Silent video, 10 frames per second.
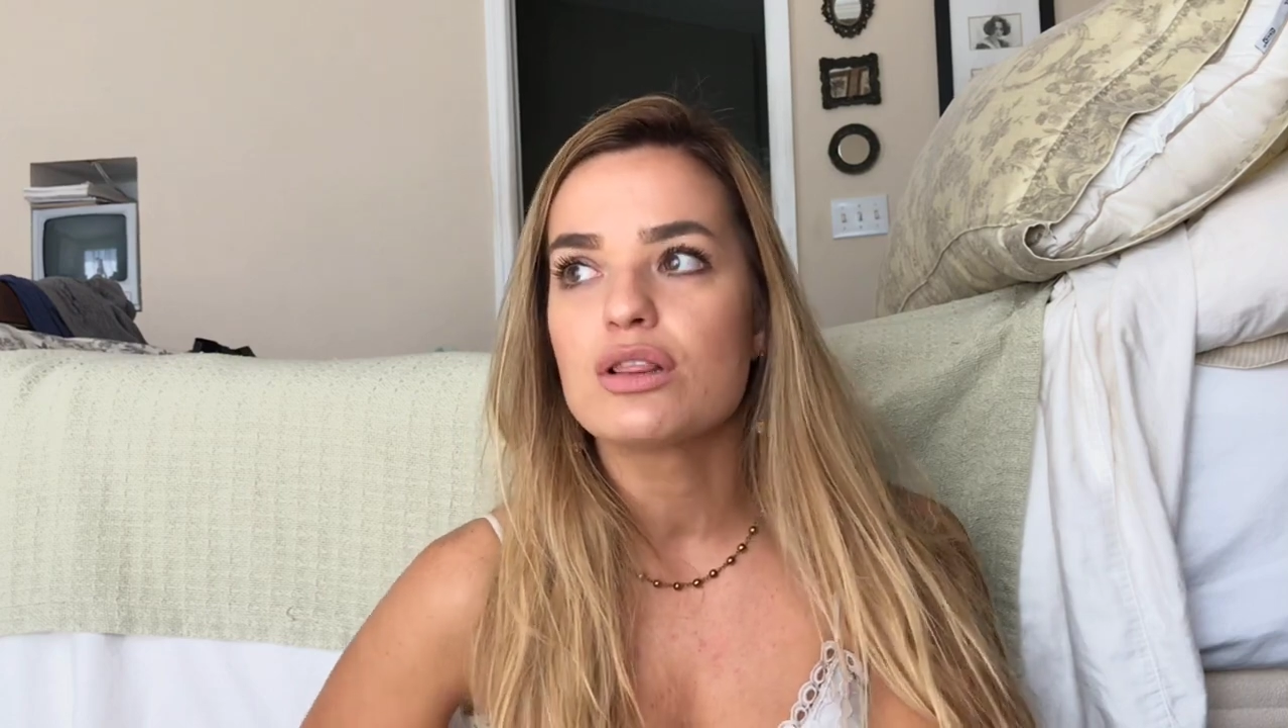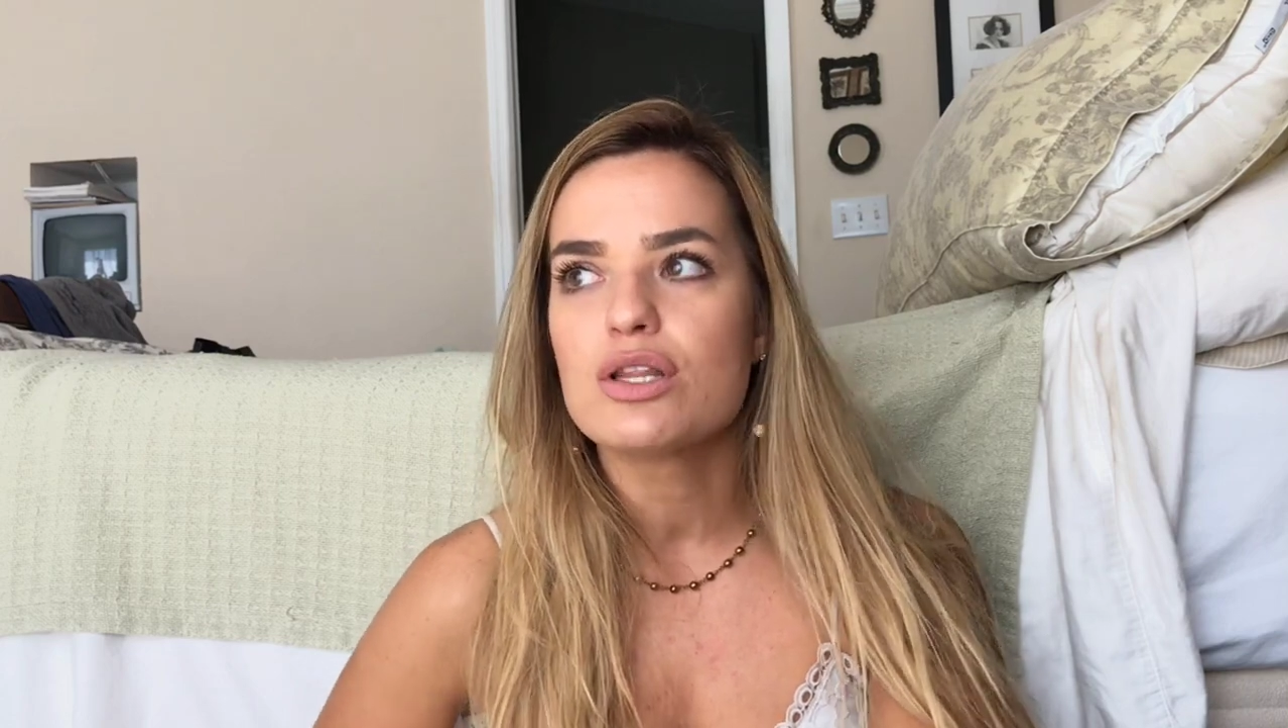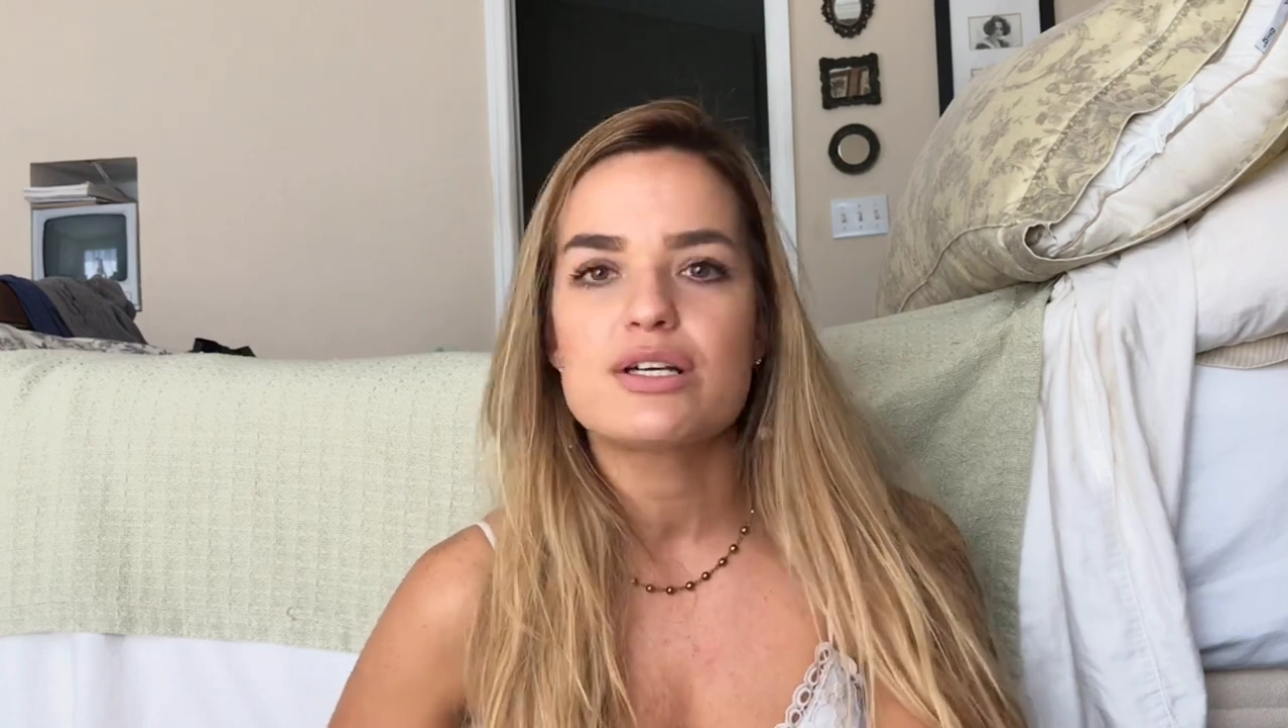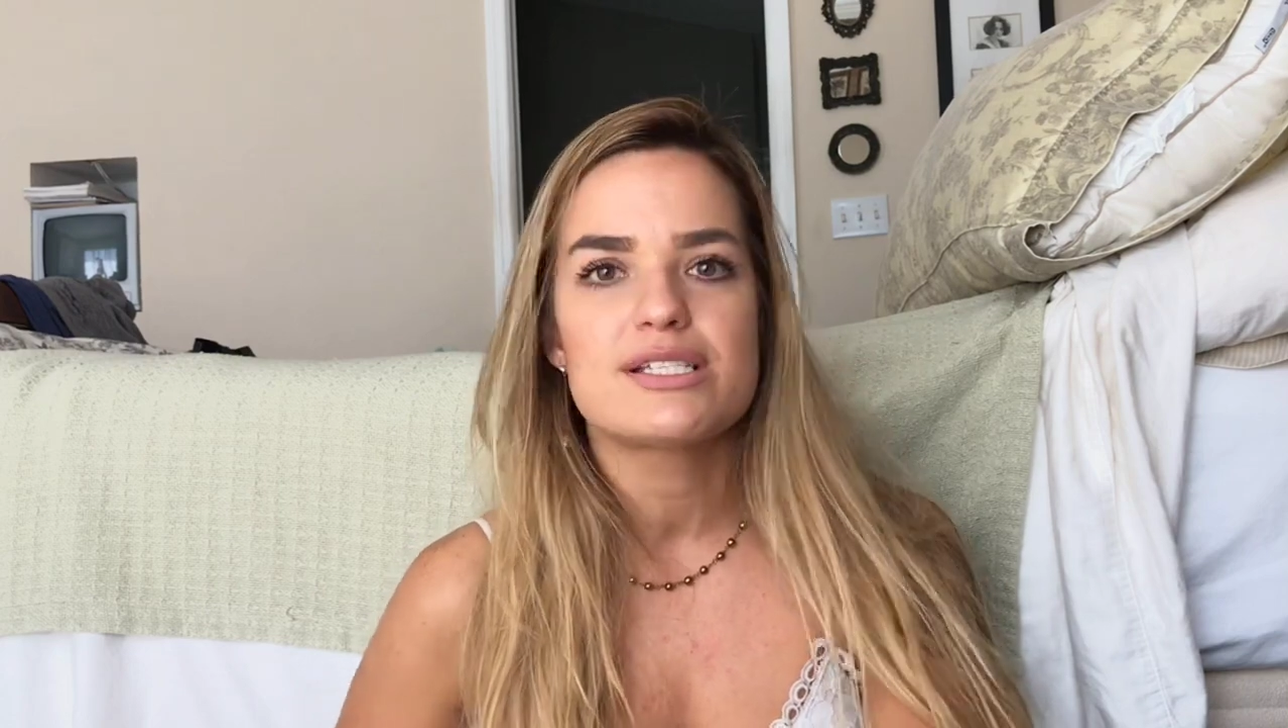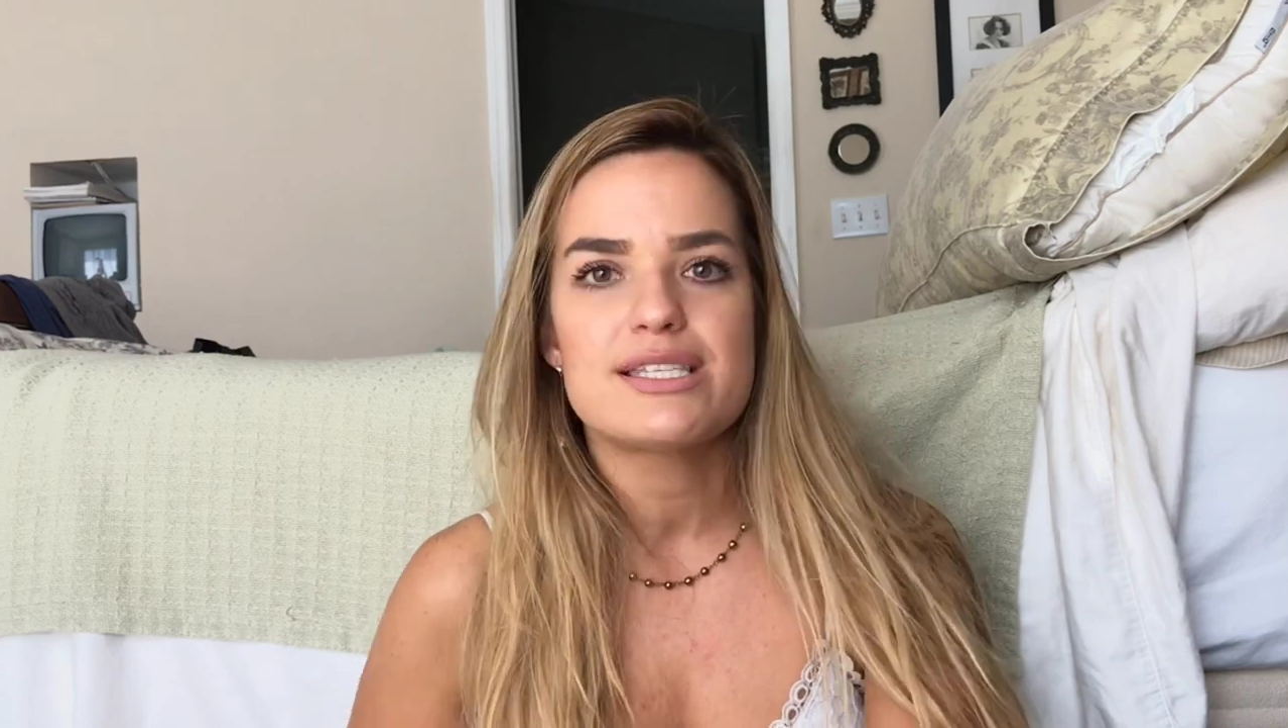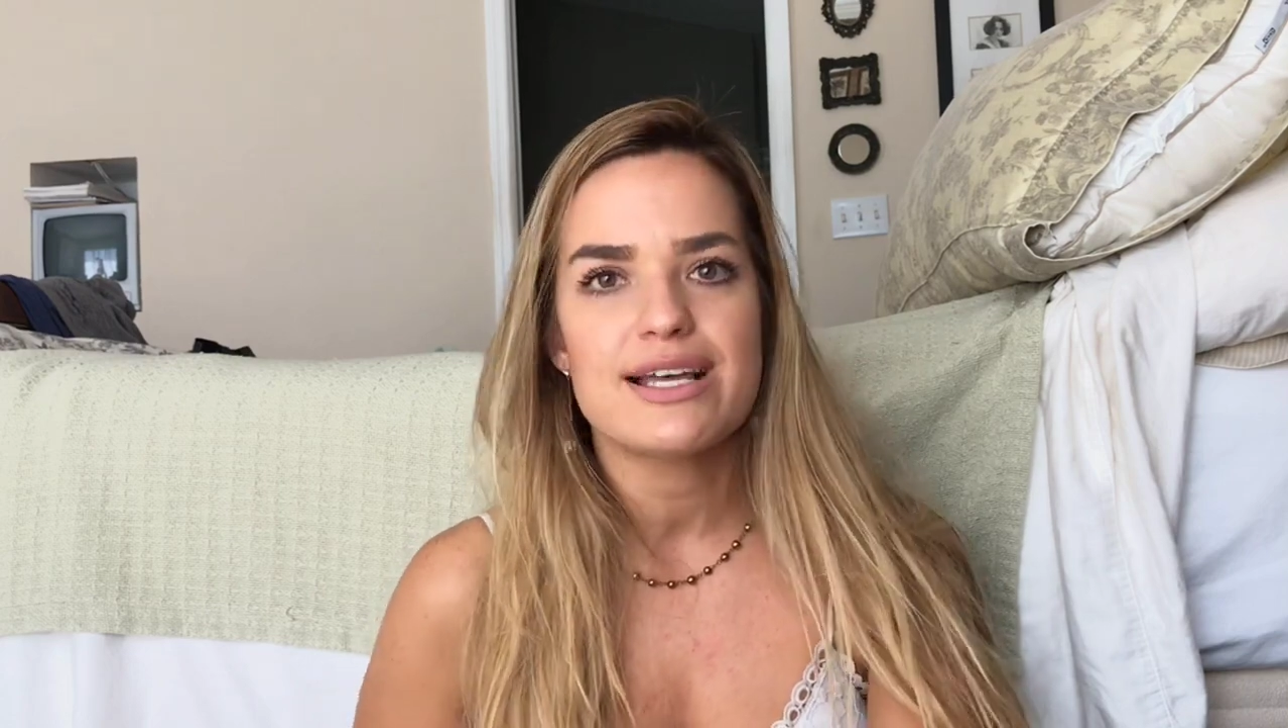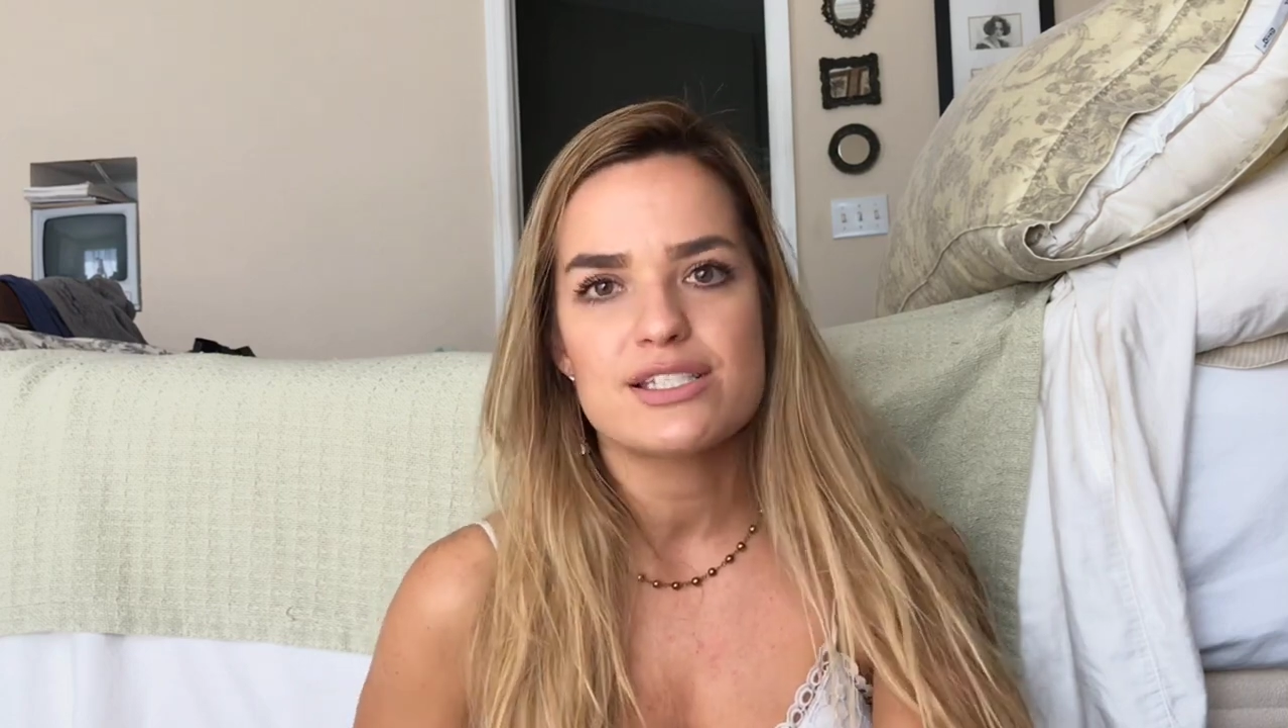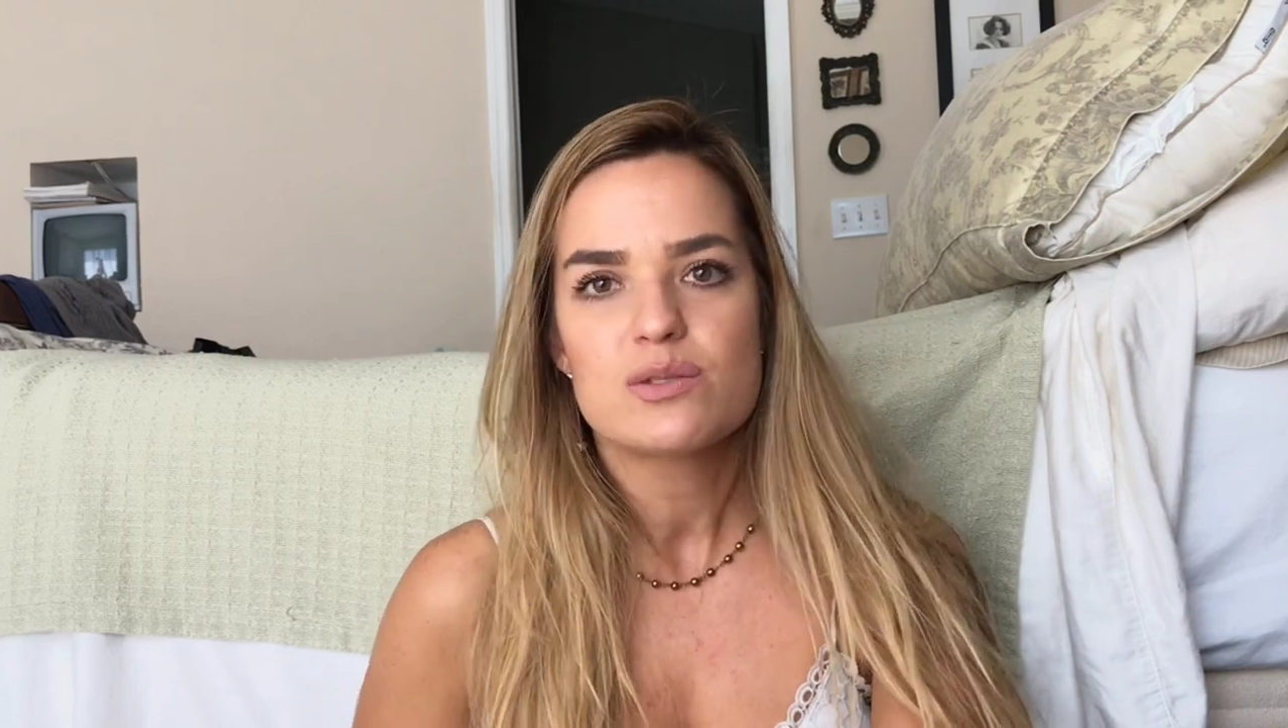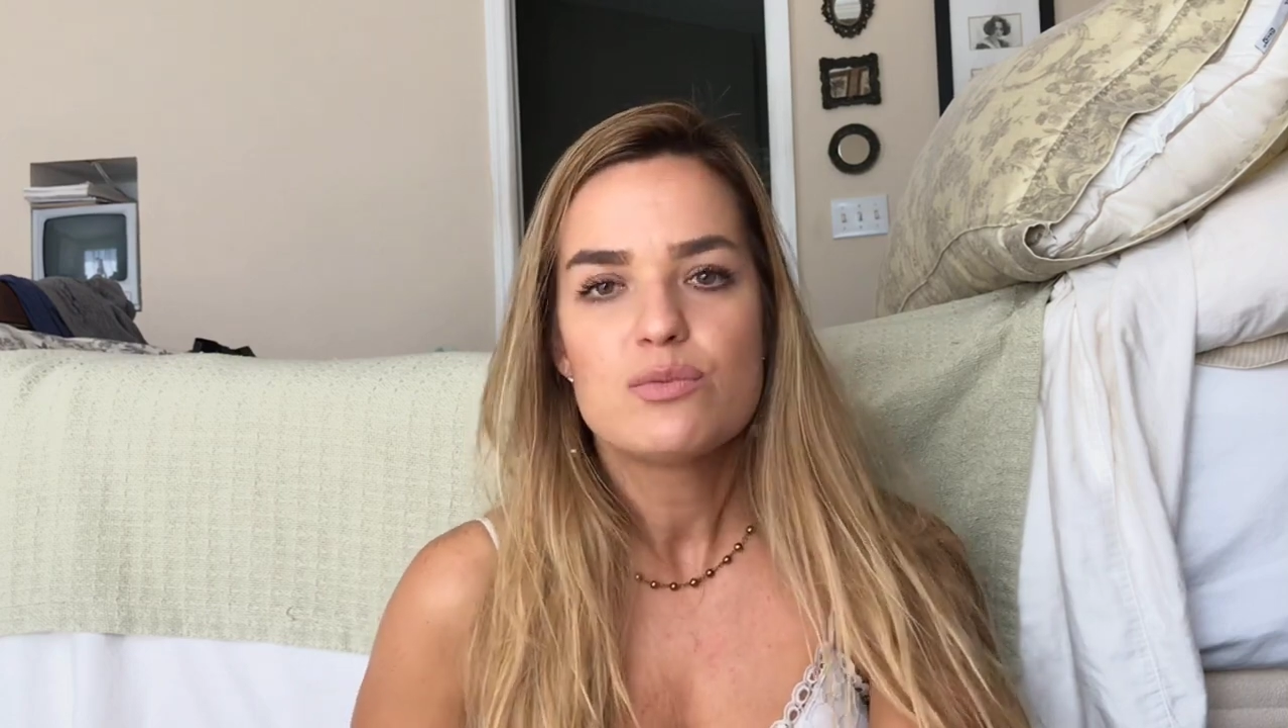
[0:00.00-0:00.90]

looks that